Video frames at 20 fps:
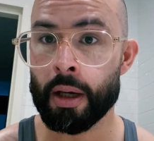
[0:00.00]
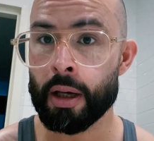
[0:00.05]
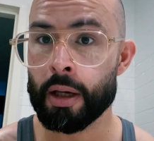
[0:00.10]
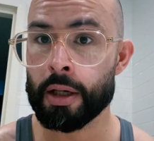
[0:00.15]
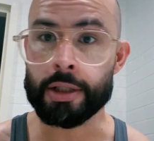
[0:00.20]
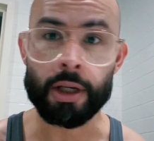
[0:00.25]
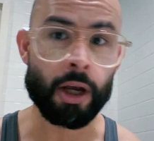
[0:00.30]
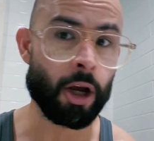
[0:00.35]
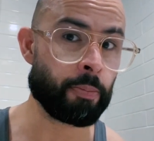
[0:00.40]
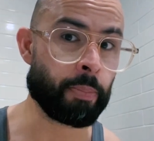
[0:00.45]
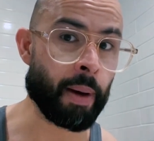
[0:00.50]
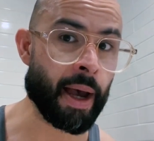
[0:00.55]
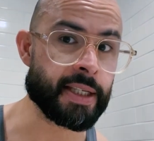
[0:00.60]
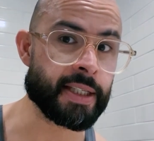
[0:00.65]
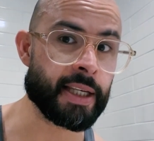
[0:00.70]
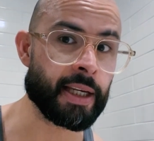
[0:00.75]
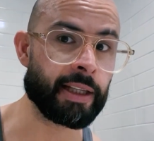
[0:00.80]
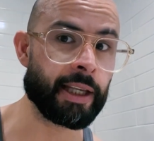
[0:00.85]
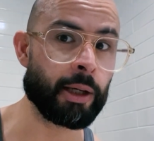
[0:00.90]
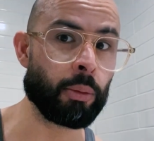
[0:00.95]
So
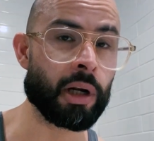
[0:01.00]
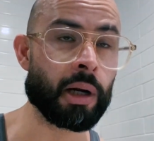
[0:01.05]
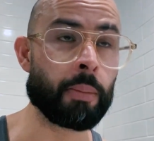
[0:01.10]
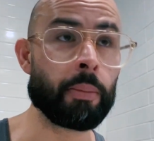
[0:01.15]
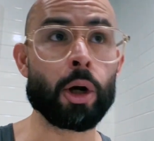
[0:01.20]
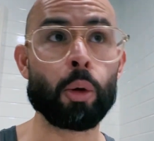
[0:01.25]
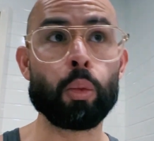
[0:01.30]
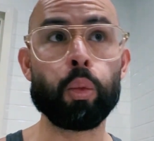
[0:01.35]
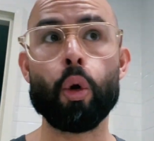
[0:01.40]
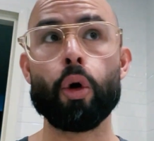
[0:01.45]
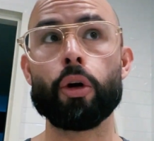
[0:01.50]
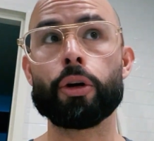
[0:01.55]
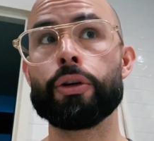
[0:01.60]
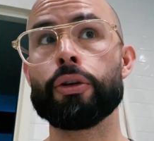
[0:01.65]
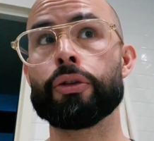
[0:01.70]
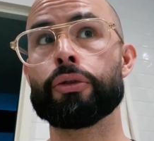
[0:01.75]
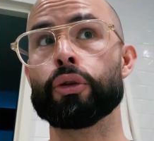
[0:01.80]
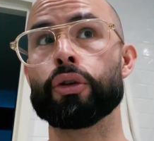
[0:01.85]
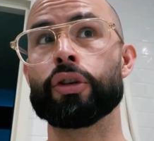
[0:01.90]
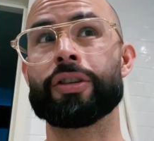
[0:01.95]
basically what I'm going to walk you
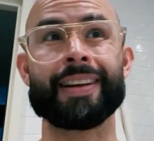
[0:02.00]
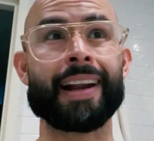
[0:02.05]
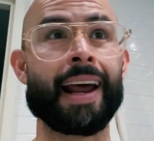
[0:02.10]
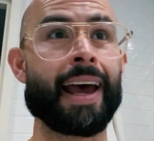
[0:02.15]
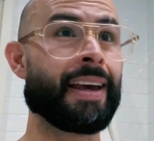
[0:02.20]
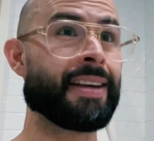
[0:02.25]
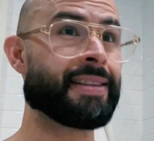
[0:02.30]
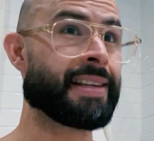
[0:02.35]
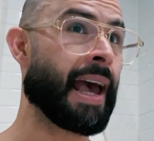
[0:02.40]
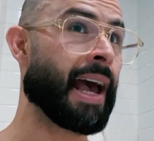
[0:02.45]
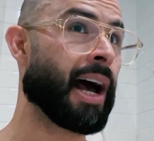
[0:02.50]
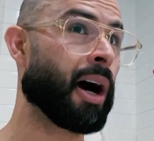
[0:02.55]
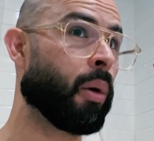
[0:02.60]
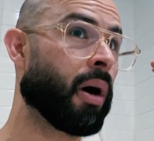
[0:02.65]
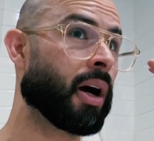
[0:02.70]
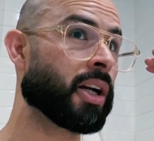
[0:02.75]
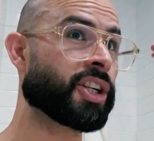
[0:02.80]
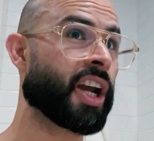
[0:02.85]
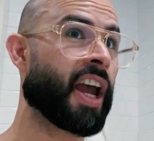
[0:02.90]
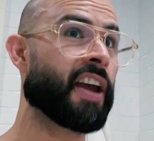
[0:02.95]
through today is how I
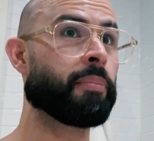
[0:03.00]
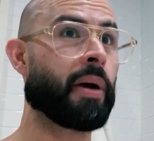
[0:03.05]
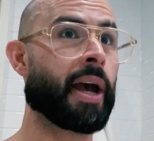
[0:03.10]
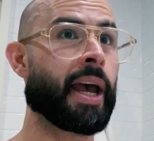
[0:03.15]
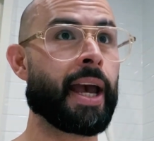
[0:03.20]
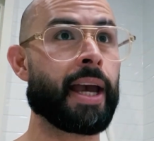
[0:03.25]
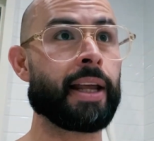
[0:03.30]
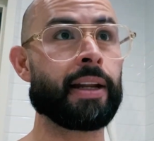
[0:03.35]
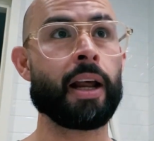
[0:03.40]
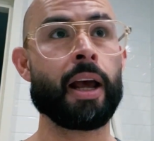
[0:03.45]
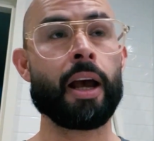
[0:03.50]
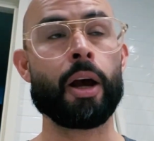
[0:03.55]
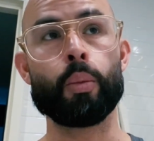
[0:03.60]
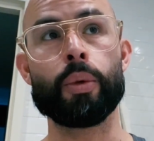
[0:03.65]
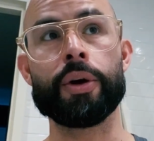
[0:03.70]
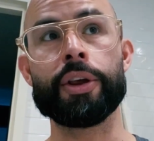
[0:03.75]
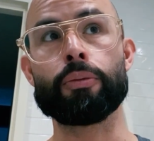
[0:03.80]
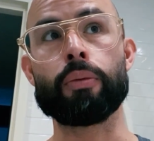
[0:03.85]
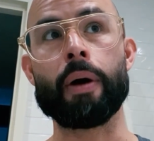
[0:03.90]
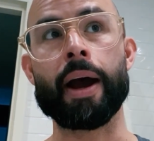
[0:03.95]
shave my head
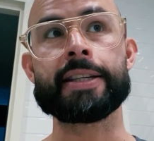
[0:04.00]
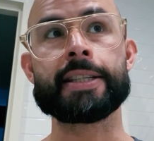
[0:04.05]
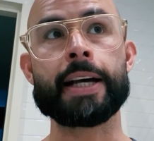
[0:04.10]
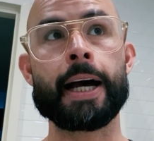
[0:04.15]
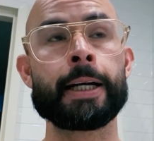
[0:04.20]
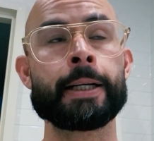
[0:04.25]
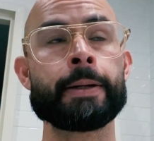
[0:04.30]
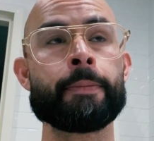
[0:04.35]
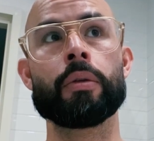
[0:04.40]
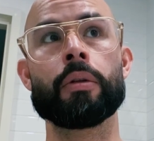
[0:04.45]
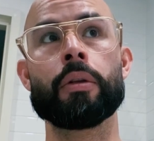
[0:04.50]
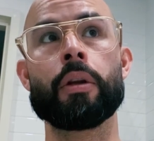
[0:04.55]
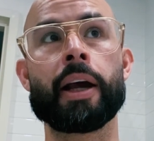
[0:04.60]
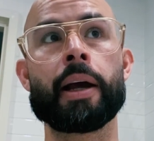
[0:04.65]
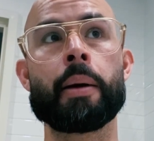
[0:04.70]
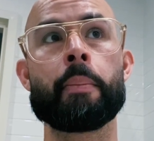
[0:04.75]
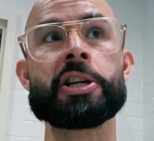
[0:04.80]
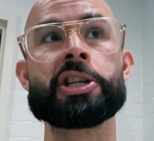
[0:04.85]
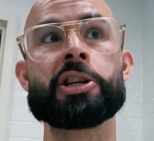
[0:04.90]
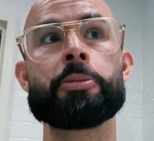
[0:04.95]
with a razor. Like I
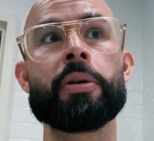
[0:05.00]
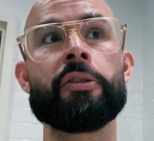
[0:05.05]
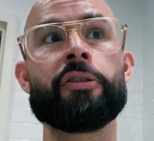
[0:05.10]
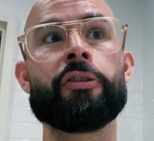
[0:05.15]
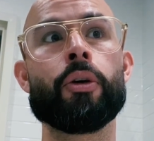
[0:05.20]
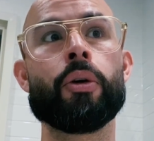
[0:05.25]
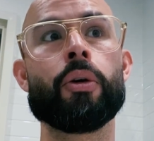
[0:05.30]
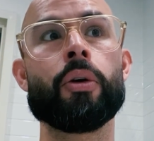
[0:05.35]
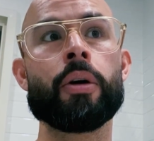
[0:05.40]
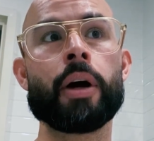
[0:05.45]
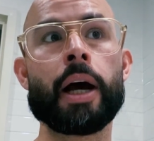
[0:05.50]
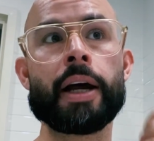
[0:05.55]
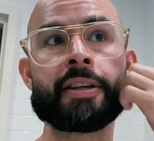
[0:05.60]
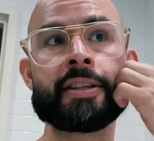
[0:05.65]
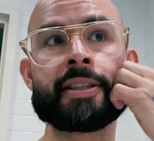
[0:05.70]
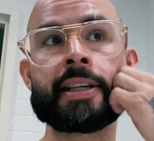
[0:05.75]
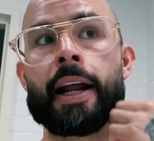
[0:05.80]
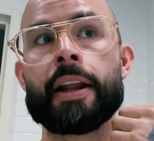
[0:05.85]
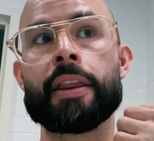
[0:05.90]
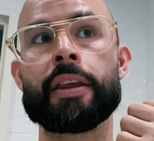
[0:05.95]
mentioned before at the
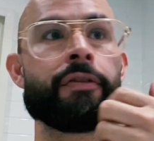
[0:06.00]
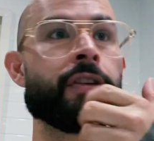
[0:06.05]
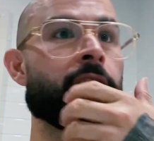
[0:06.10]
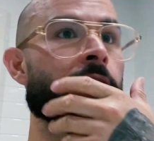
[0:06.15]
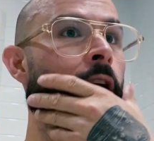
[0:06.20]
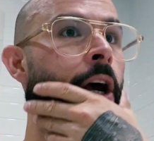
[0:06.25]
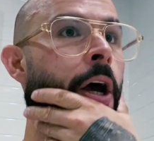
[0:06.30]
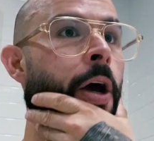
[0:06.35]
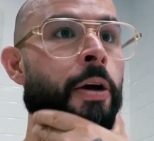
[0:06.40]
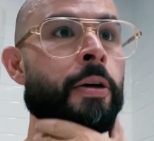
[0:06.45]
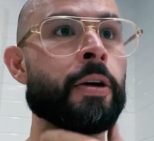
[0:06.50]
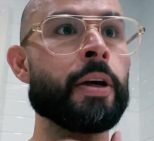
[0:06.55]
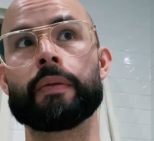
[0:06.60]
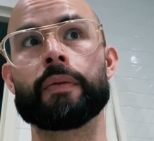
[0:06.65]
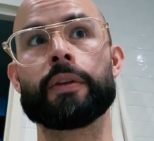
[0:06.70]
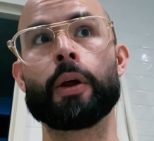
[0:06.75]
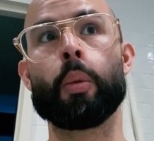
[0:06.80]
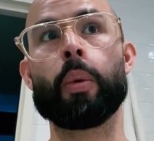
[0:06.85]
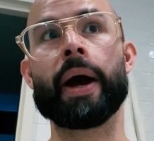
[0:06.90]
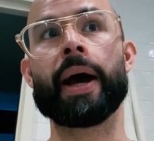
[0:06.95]
start of the video,
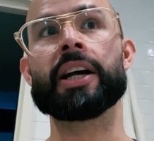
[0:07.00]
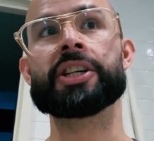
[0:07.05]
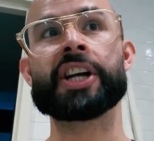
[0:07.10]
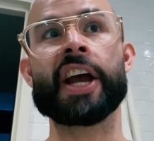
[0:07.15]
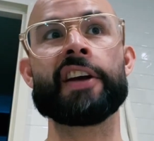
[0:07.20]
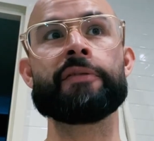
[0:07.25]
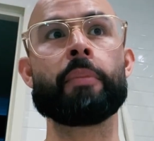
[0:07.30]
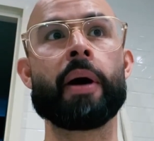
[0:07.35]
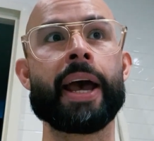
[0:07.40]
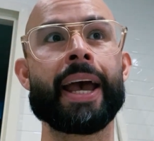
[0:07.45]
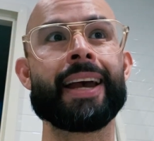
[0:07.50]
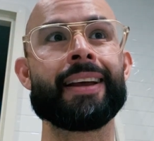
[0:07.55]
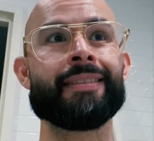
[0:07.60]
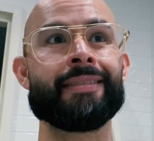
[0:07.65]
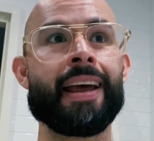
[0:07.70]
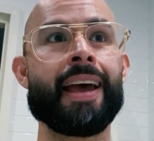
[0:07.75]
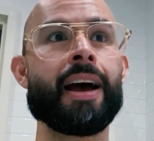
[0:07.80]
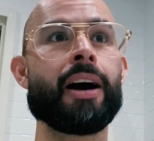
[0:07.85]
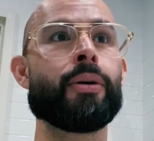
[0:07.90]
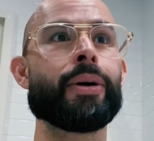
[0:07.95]
the way I shave my head
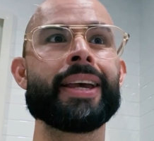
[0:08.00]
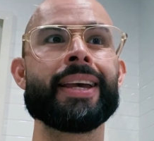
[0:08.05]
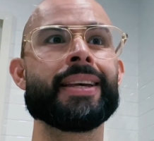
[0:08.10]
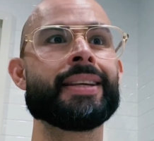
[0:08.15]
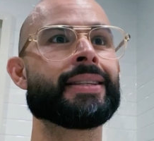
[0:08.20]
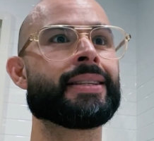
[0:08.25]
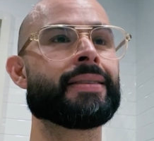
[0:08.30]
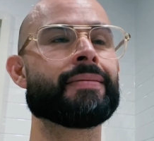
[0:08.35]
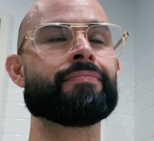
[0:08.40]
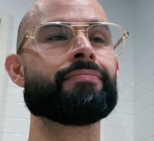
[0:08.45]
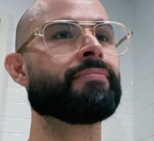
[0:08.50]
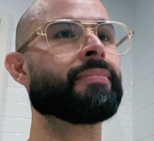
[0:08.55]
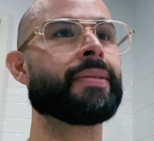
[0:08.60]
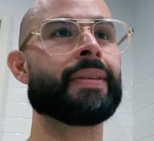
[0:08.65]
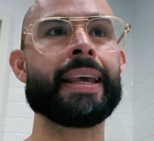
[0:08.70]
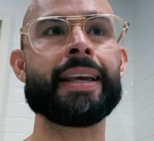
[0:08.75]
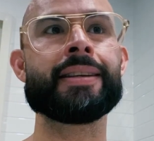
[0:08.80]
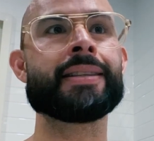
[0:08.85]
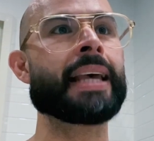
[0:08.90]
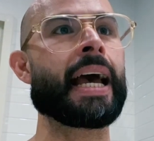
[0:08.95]
now is the
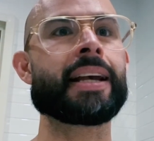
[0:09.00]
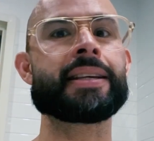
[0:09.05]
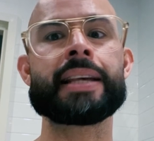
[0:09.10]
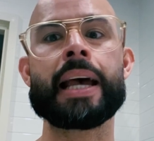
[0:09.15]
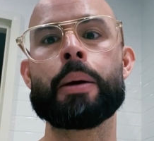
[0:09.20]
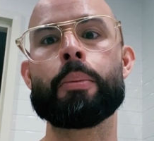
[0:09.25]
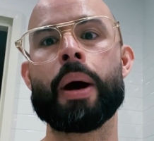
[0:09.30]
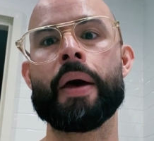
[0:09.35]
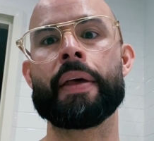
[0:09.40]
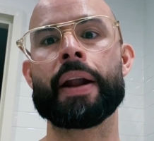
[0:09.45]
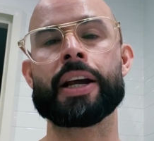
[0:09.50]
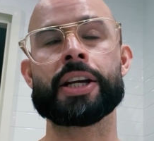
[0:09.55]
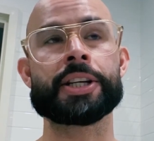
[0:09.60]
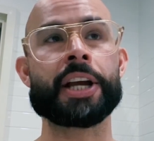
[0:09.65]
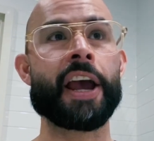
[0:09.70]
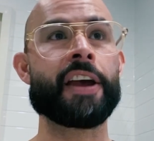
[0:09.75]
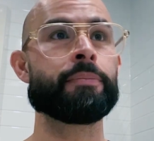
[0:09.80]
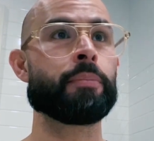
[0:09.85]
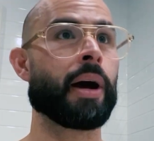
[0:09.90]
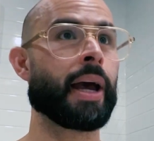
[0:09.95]
exact same way that I
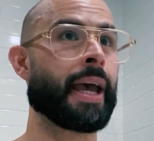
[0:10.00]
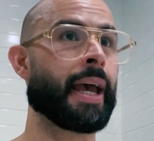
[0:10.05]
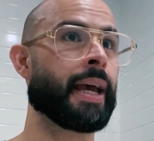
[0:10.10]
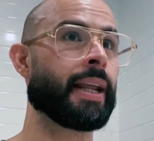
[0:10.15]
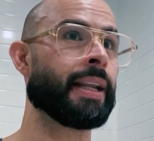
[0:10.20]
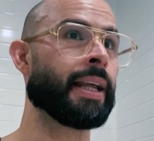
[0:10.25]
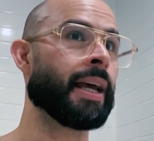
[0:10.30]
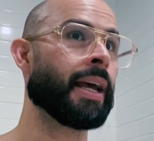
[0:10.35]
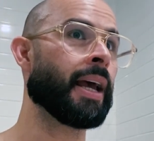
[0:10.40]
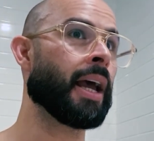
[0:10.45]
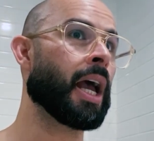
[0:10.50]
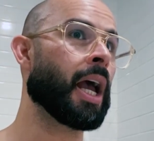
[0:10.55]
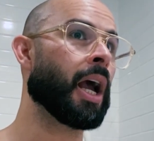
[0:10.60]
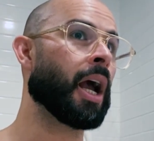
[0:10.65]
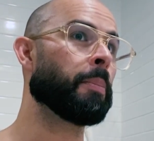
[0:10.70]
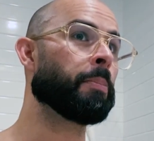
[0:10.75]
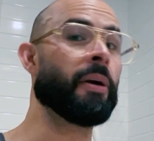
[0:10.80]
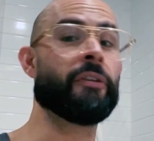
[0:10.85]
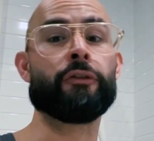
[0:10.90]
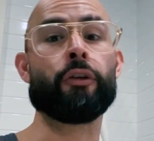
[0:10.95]
shaved my head
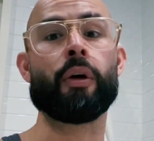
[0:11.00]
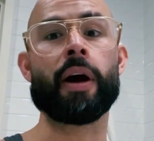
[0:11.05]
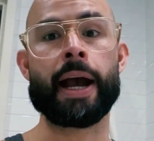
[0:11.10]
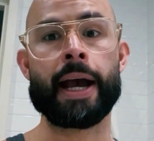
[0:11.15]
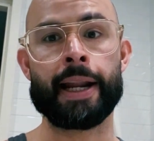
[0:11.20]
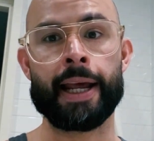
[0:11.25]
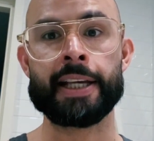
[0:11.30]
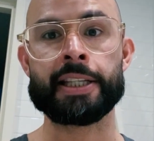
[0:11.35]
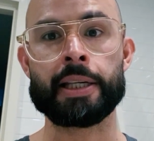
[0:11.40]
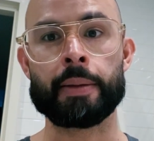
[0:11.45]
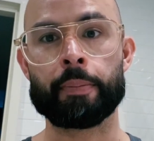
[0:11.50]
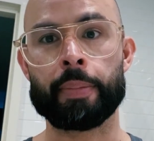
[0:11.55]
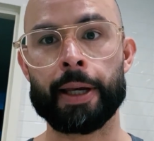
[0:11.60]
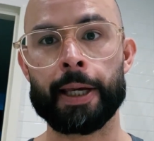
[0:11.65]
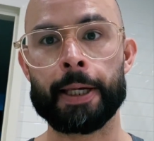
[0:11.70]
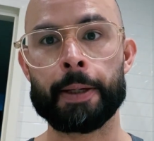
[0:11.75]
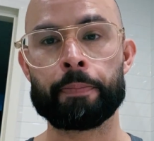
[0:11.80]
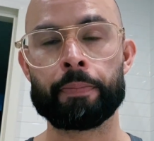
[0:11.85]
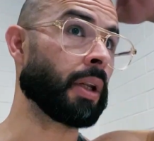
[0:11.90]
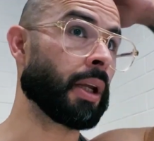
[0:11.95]
before I had SMP.